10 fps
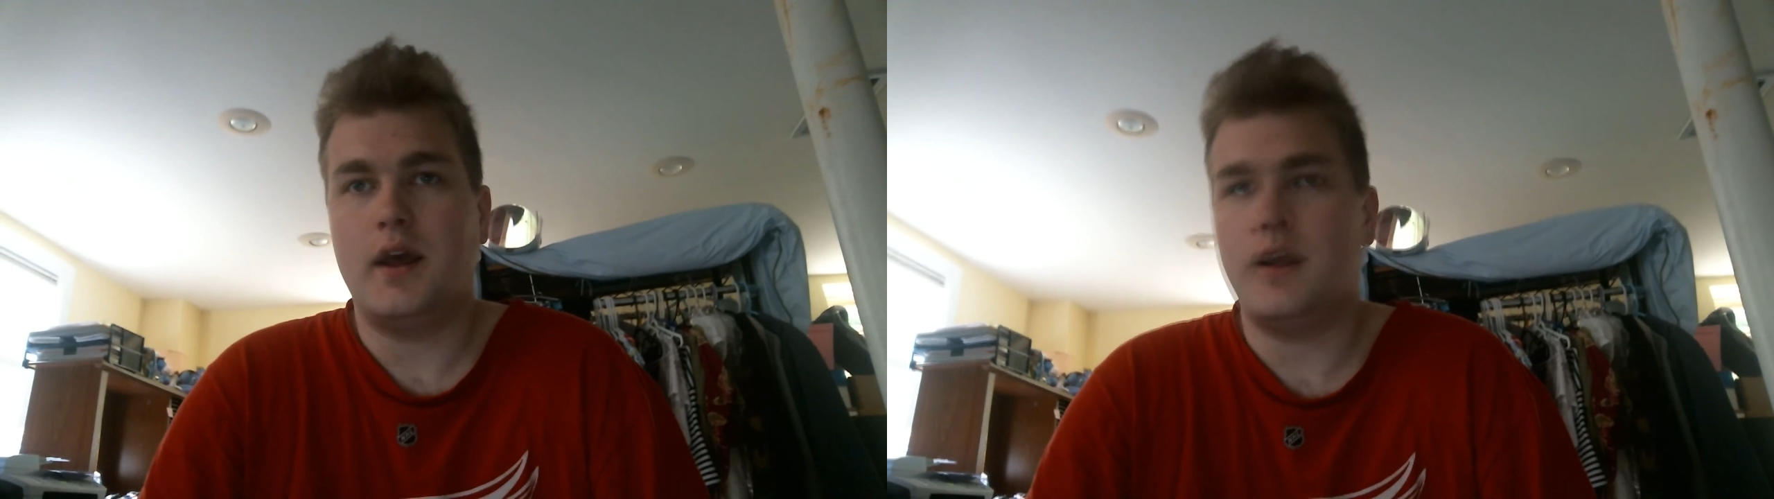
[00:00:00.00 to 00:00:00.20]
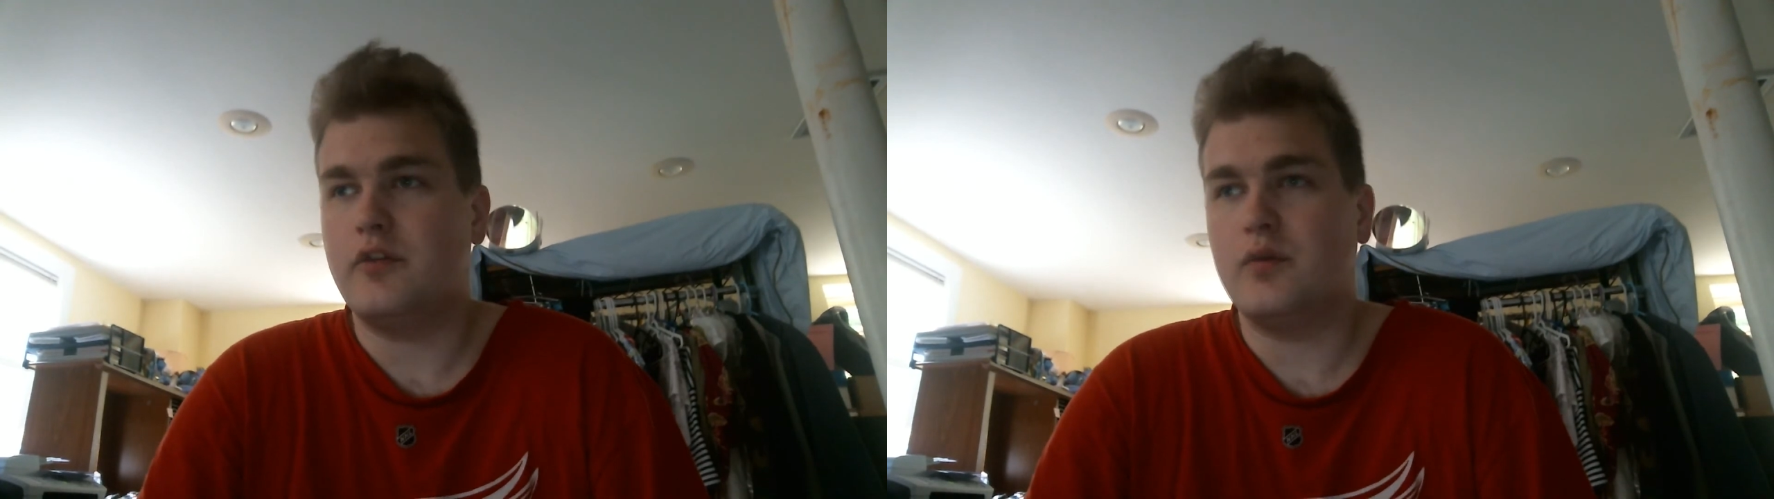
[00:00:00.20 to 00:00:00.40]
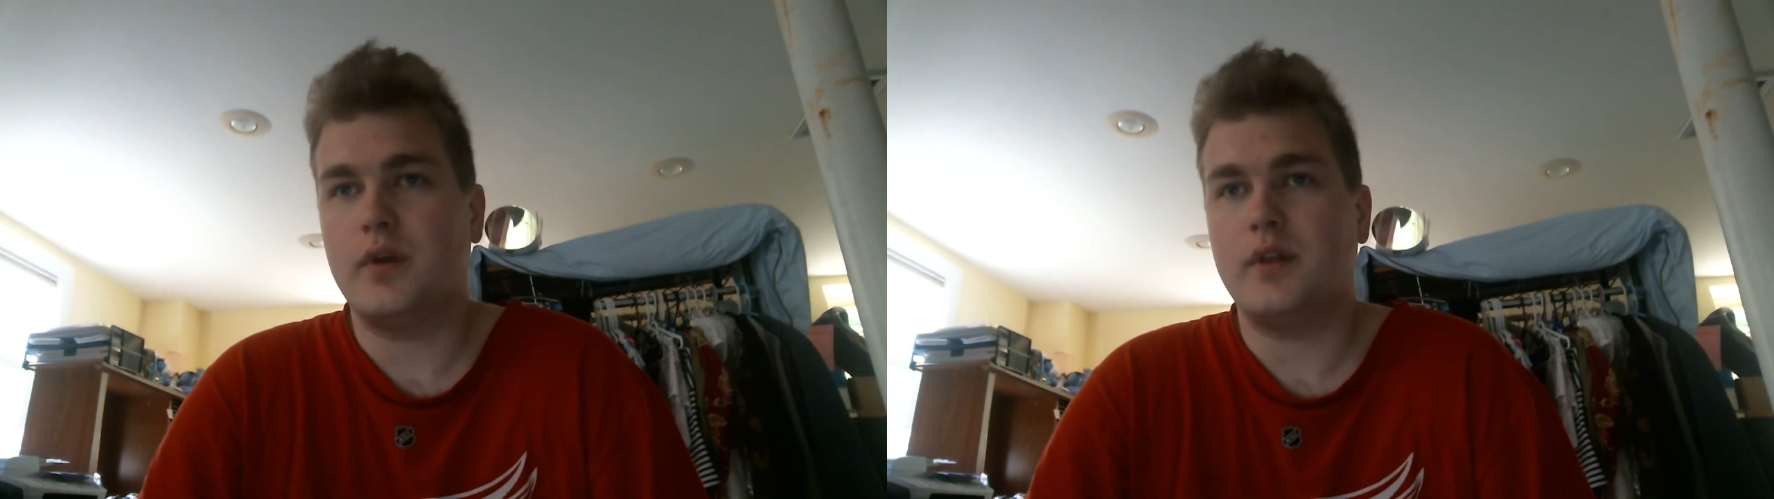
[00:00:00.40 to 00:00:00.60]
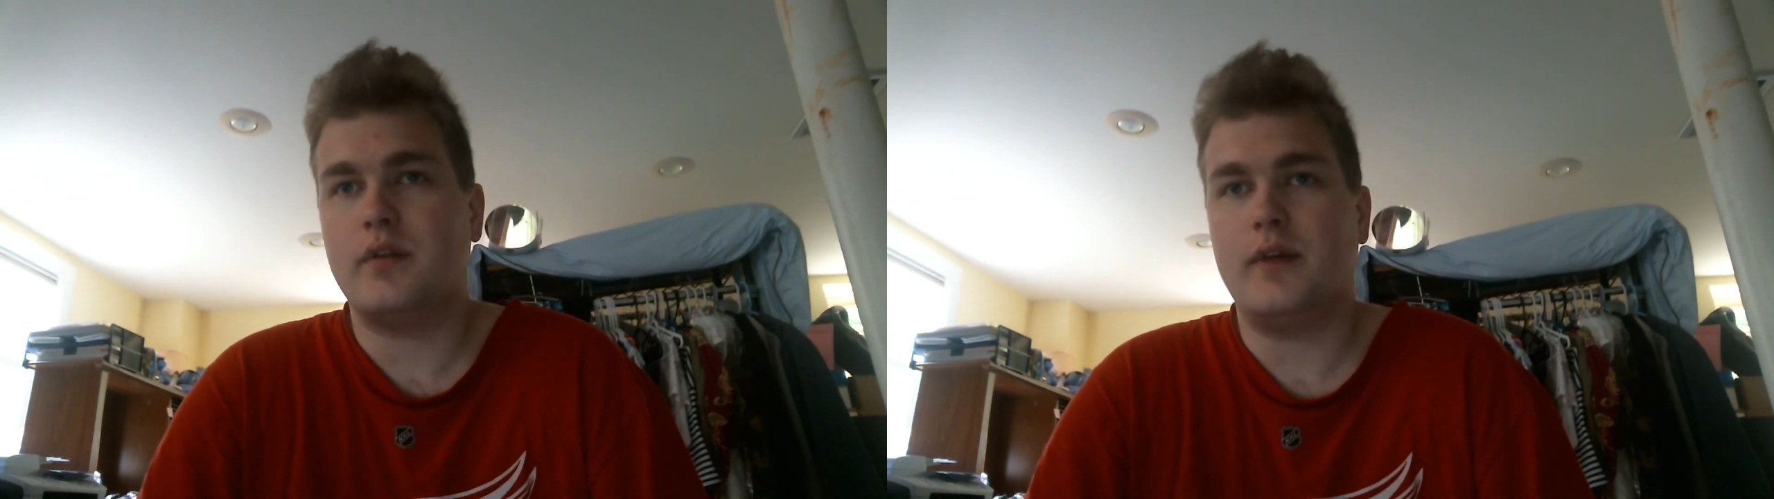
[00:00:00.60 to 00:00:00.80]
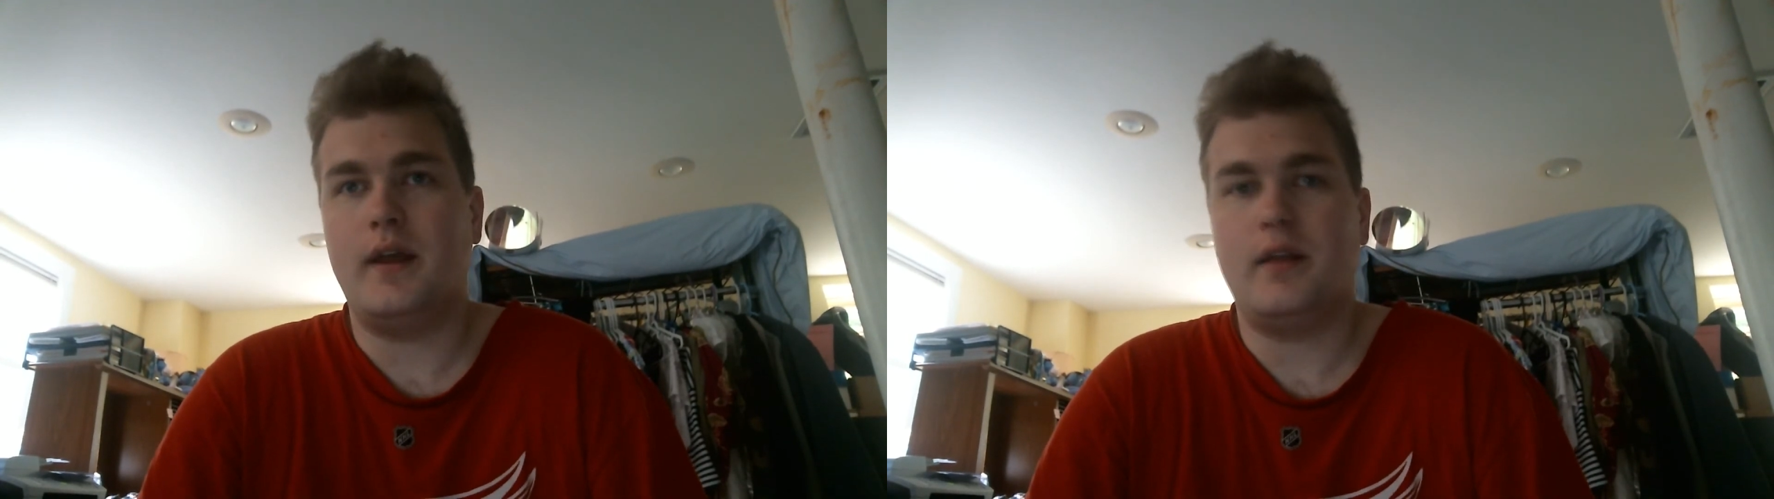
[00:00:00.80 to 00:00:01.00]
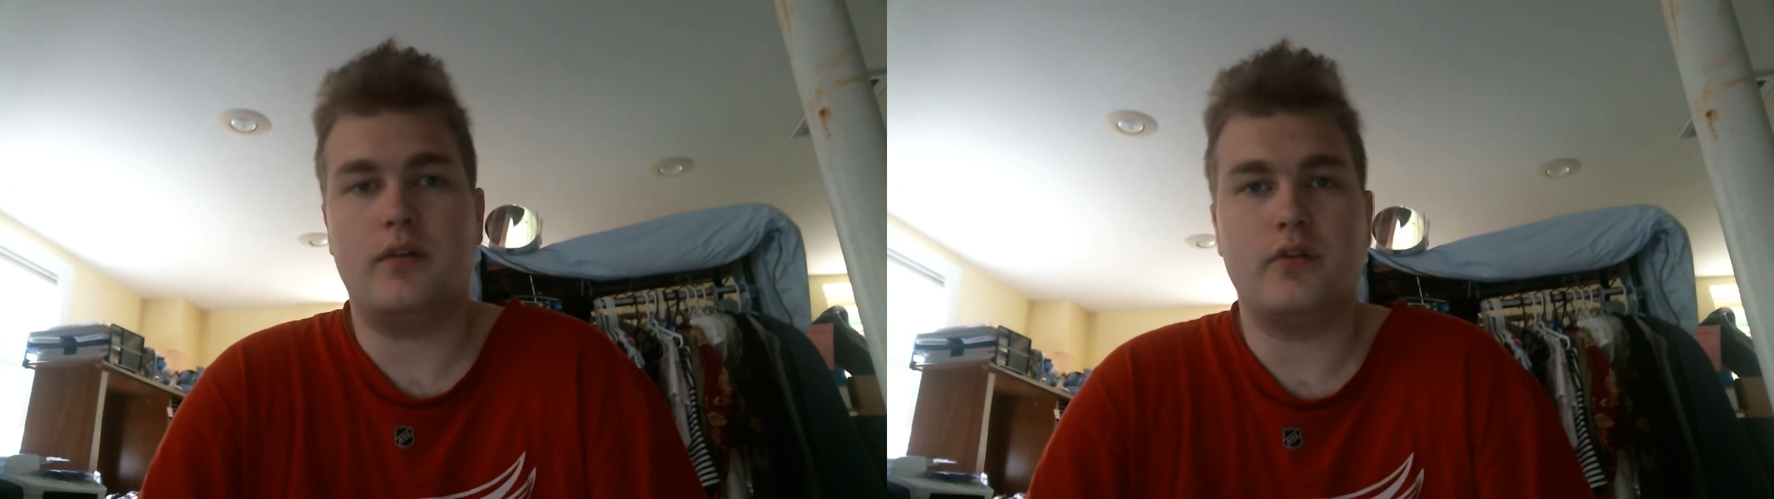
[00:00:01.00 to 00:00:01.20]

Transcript: enjoying the sights,